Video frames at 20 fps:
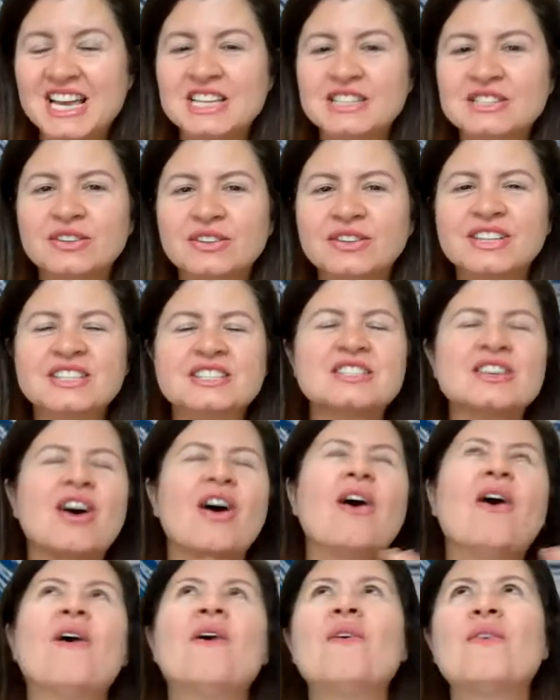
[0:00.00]
So there's
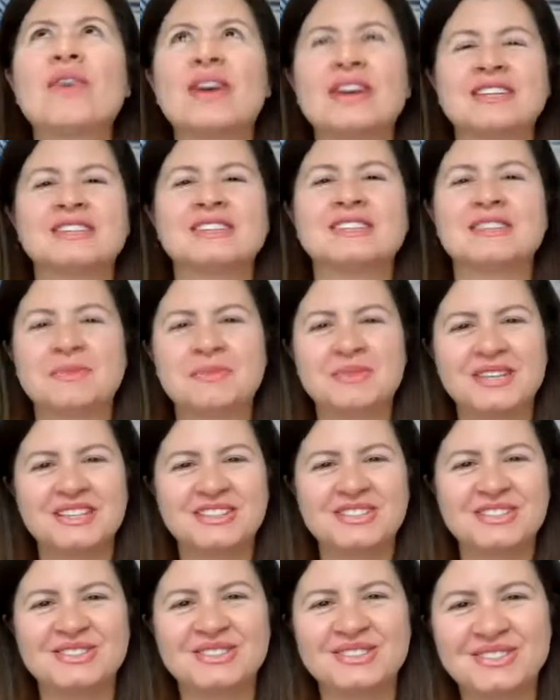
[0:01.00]
always
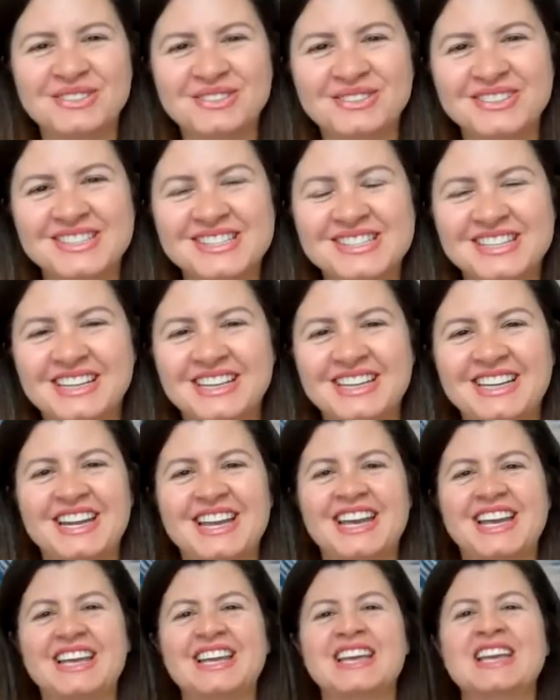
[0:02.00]
something to do in
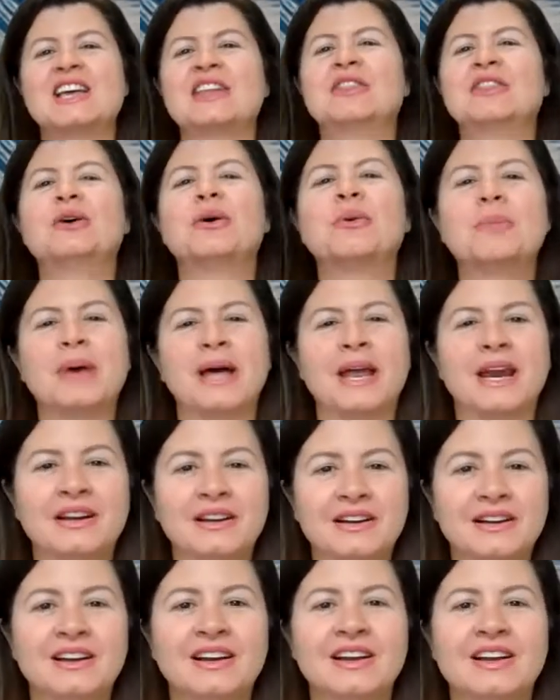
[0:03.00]
Sydney, no
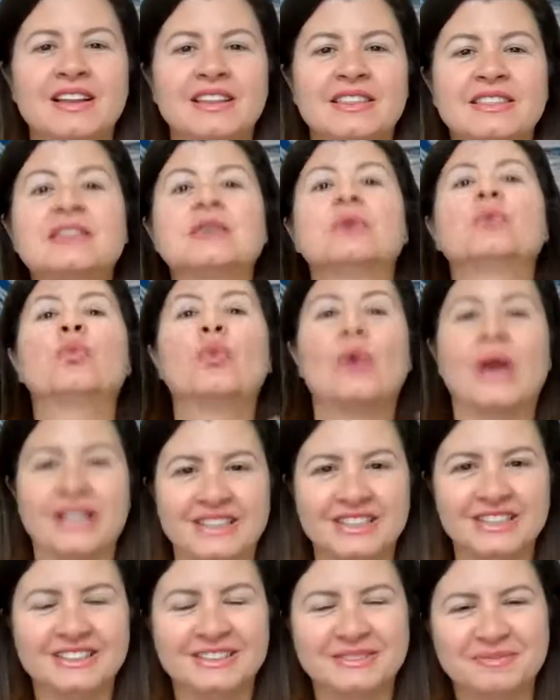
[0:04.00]
matter the
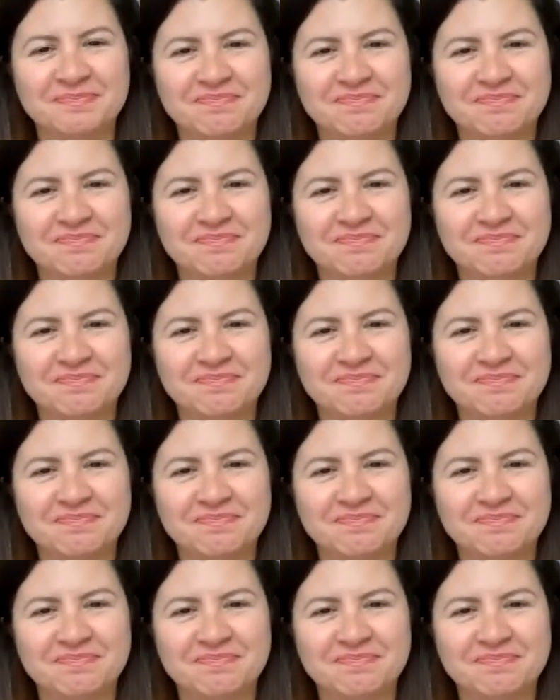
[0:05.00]
weather.